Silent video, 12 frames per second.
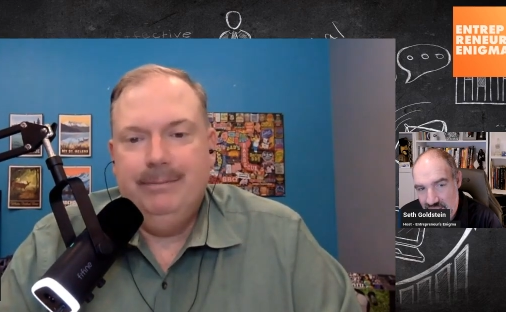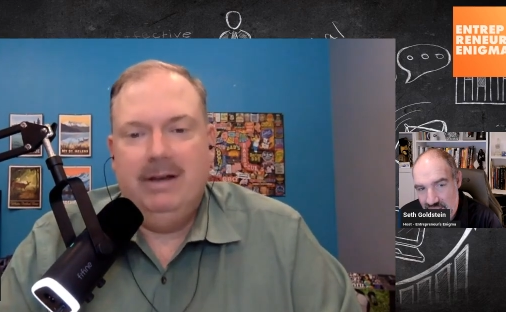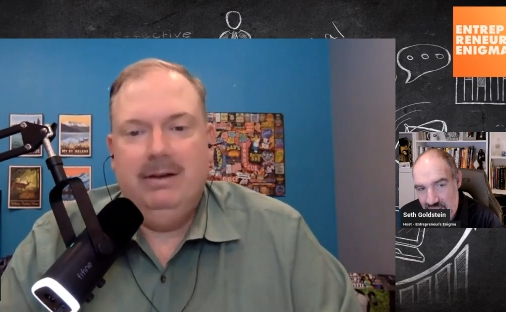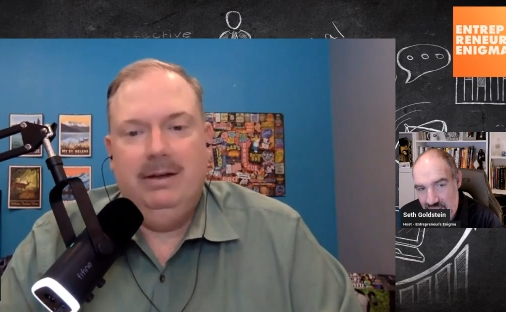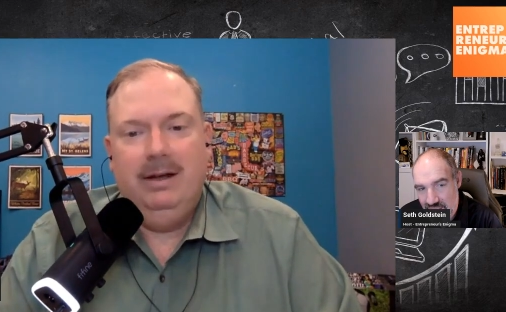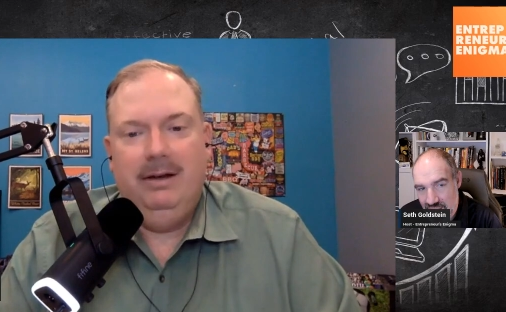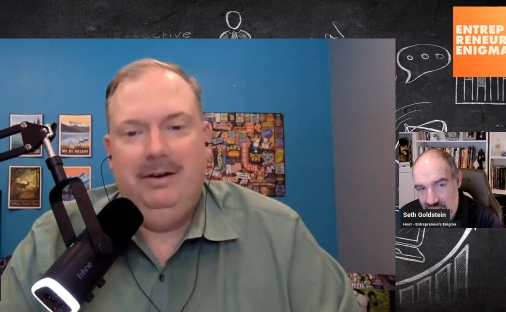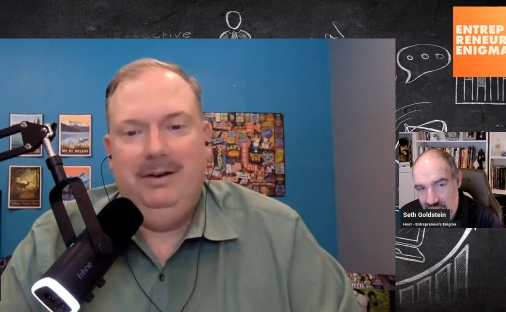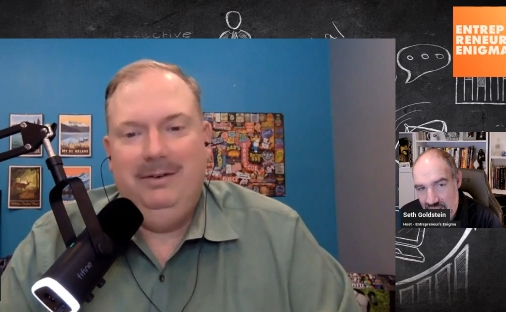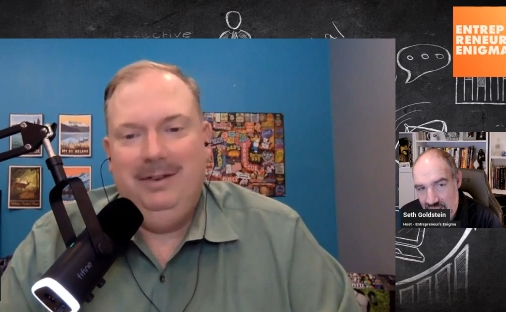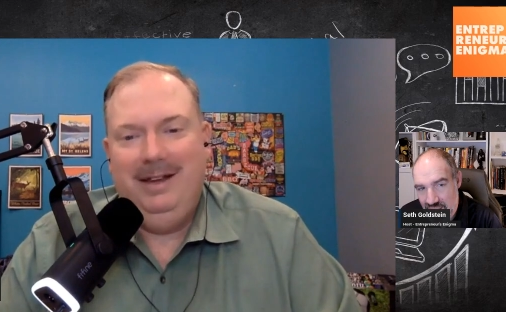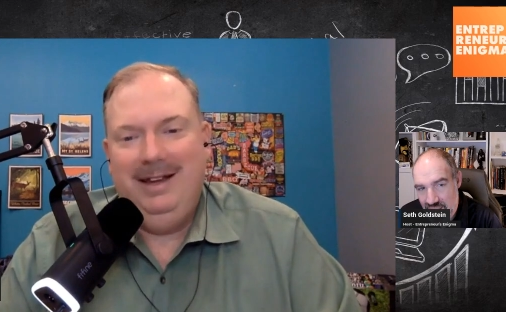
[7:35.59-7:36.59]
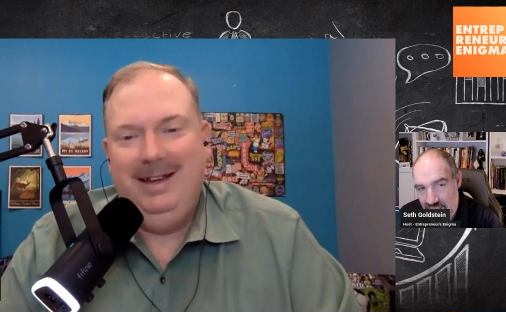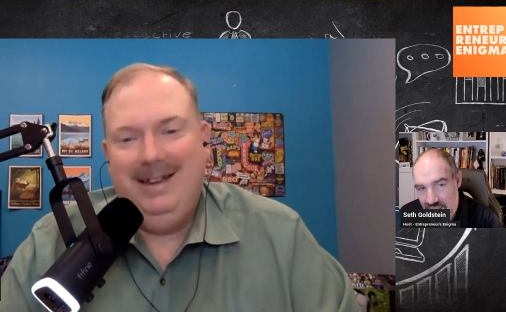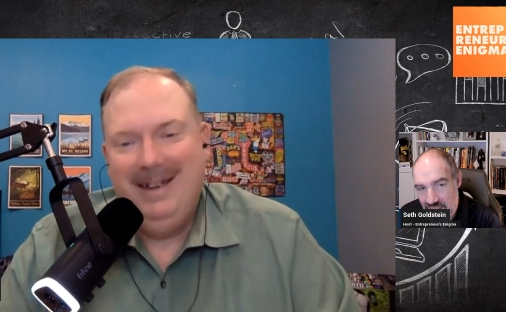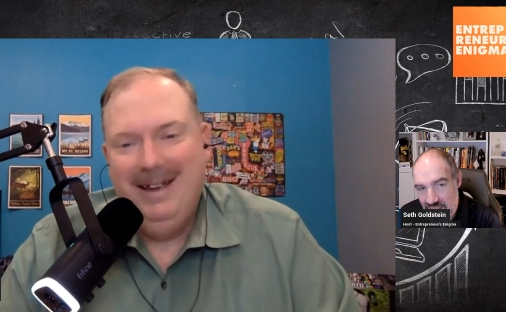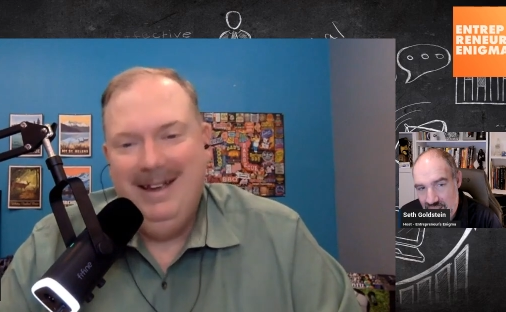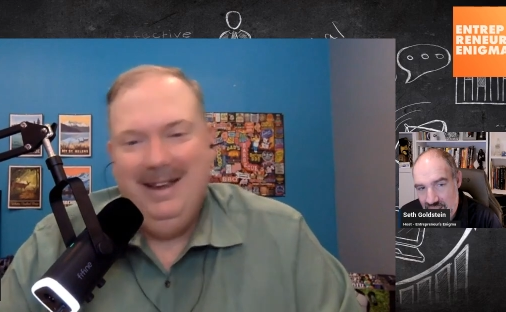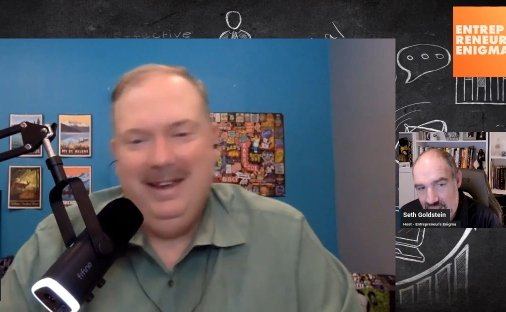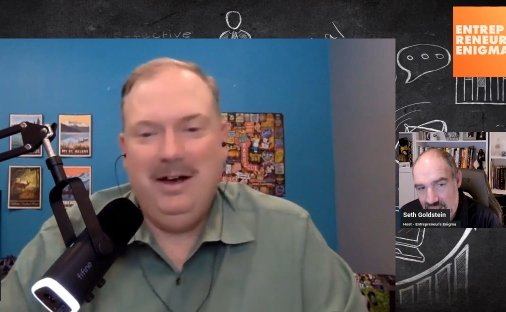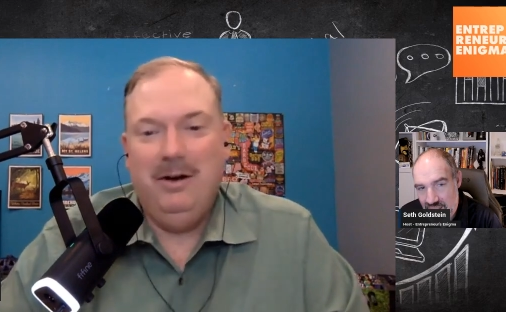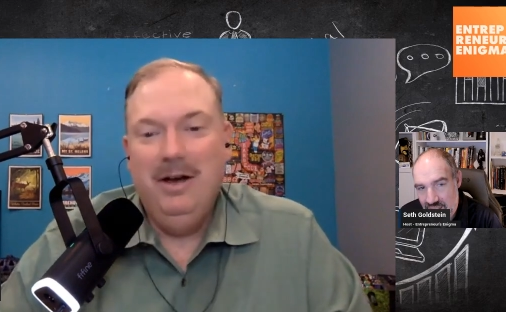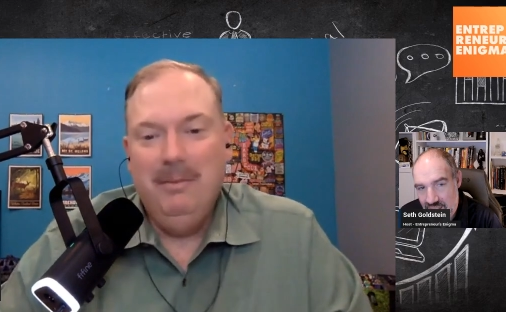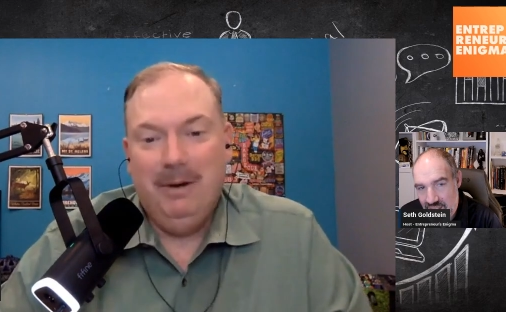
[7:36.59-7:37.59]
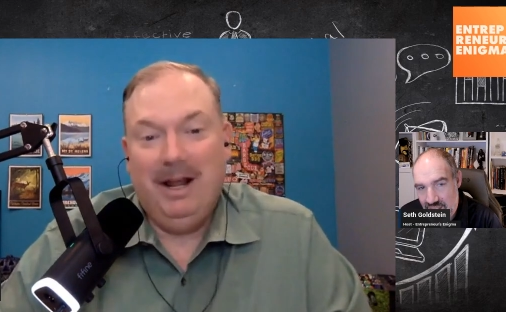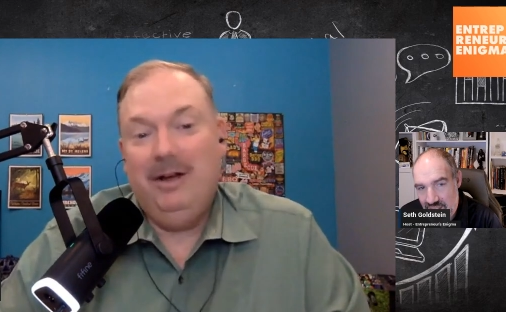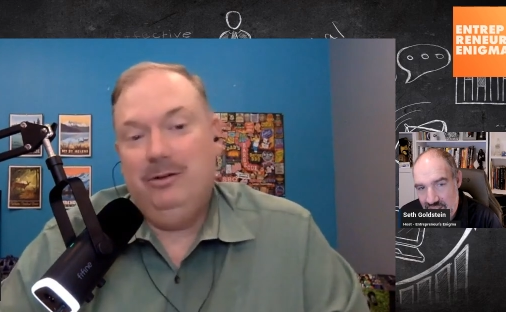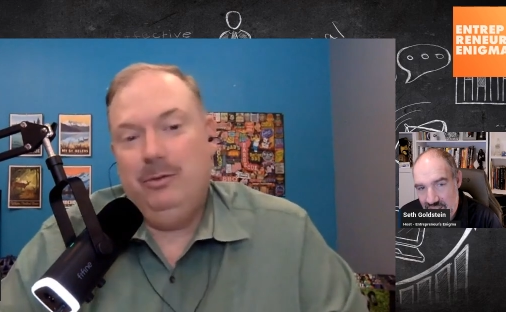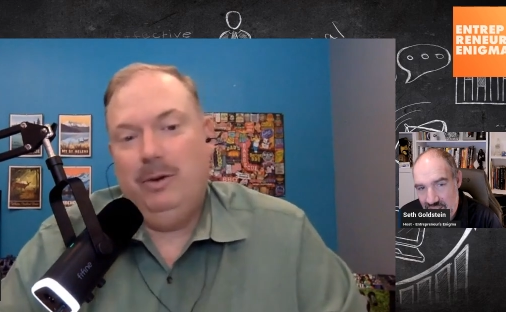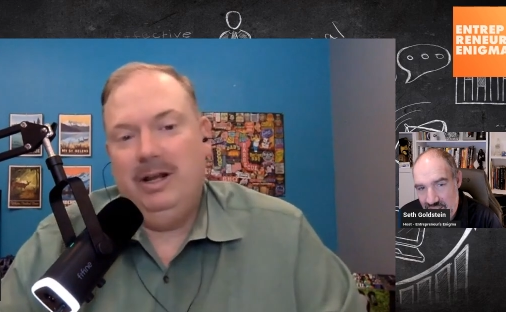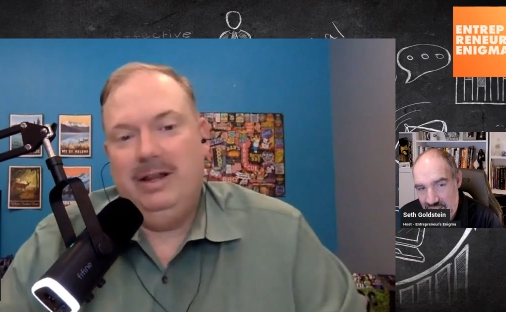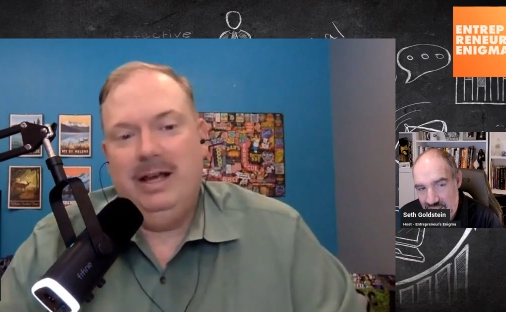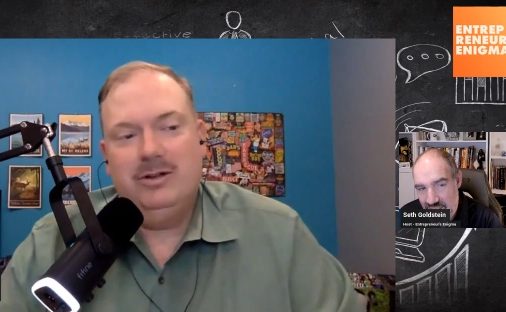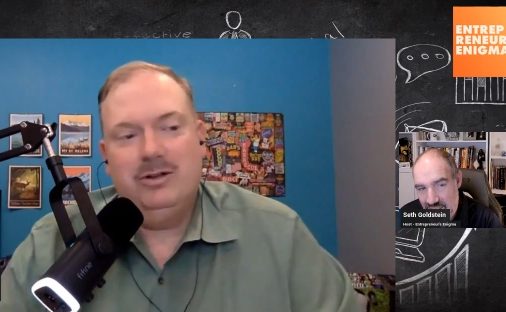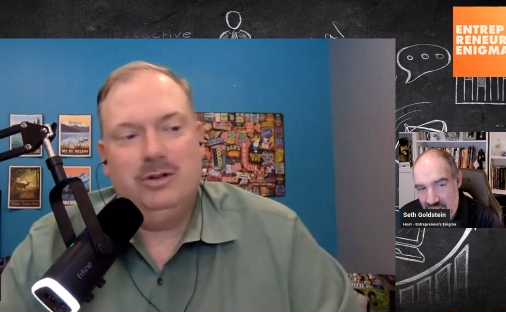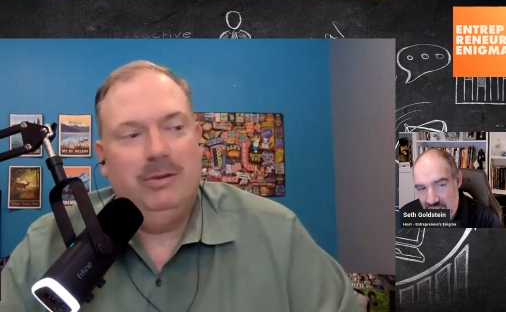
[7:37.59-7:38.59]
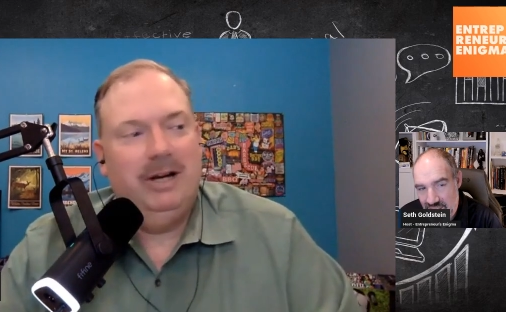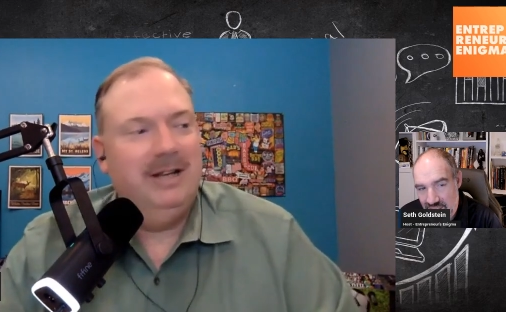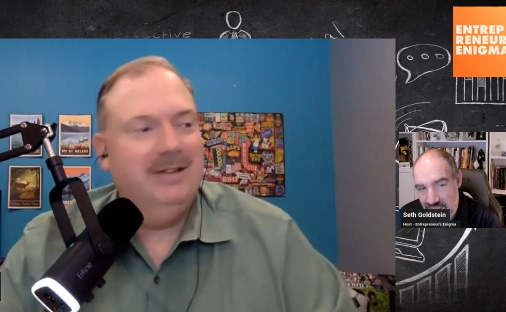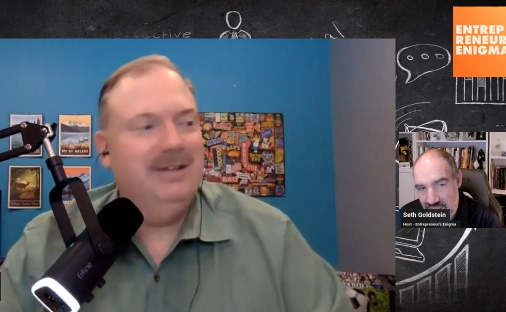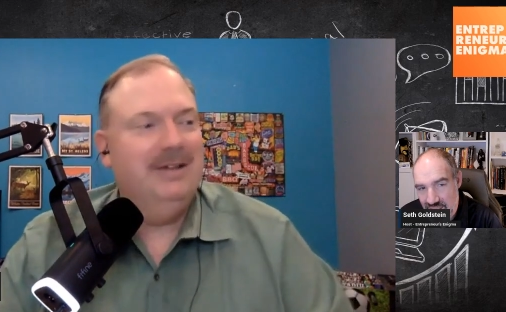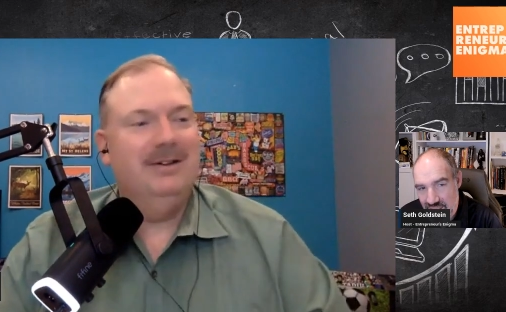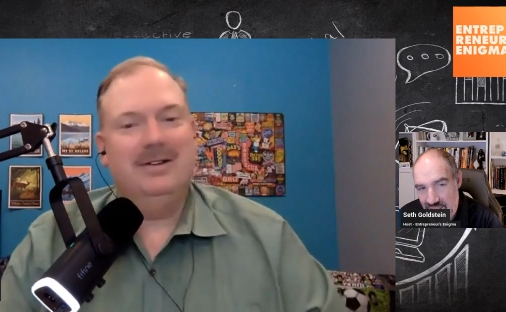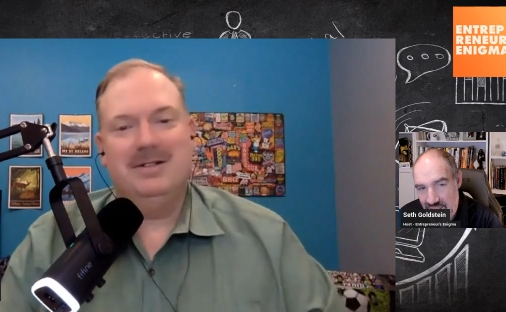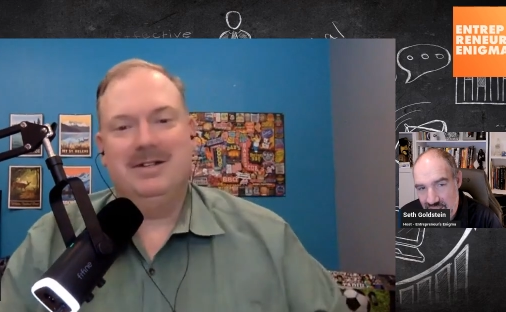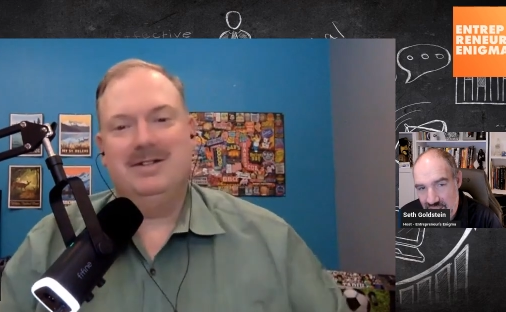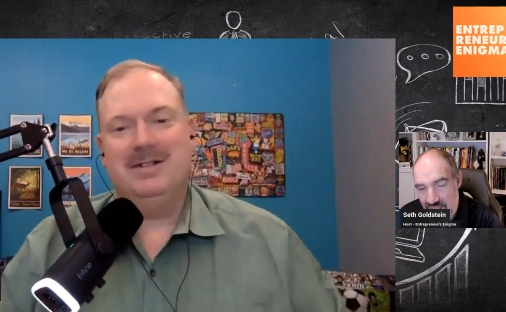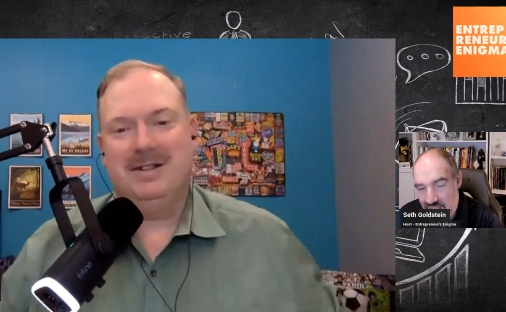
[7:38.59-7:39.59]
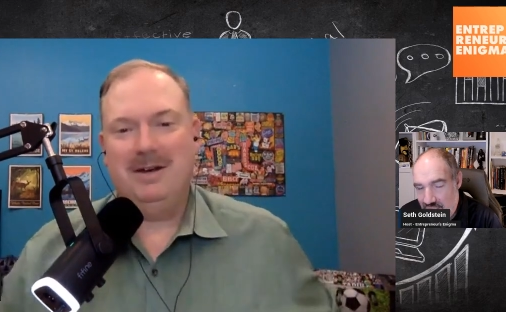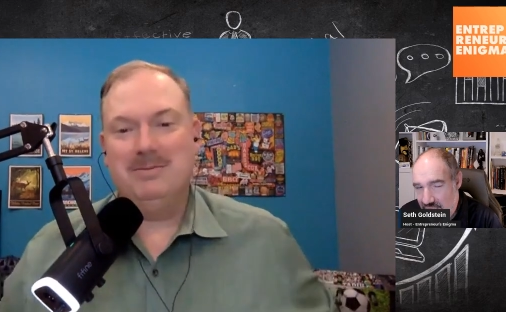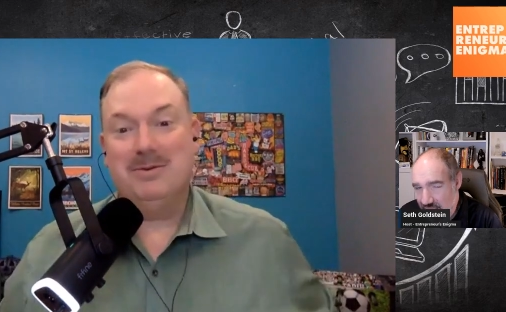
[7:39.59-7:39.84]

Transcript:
Speaker 1: You know, like, yeah, you know, but I also wanted the extra money too, because it's it comes.